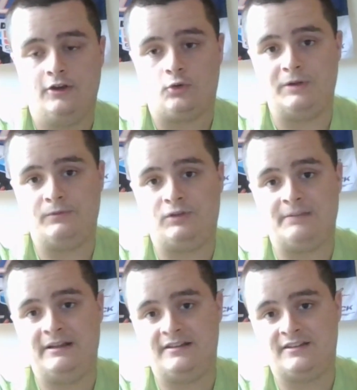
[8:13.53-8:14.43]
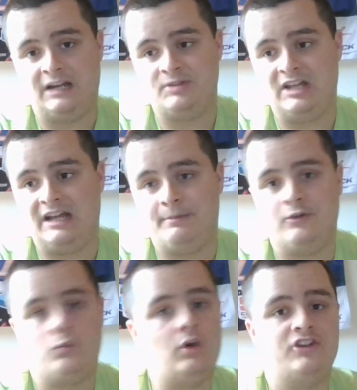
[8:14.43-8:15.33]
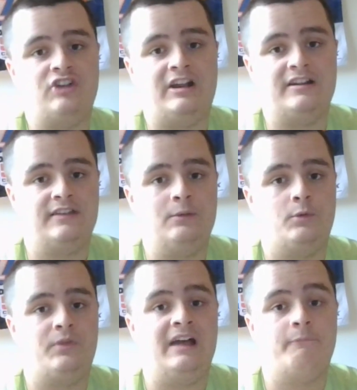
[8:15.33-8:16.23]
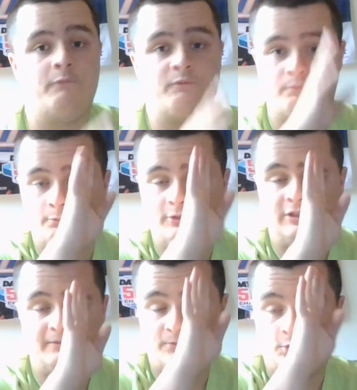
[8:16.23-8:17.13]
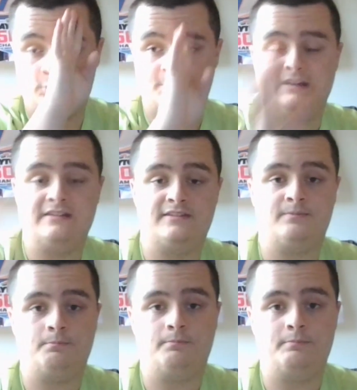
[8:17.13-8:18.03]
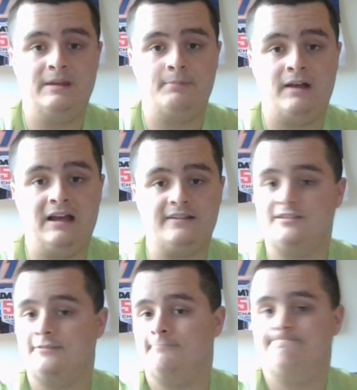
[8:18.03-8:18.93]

Green flag pit stops happened, and Ross Chastain with that first pit box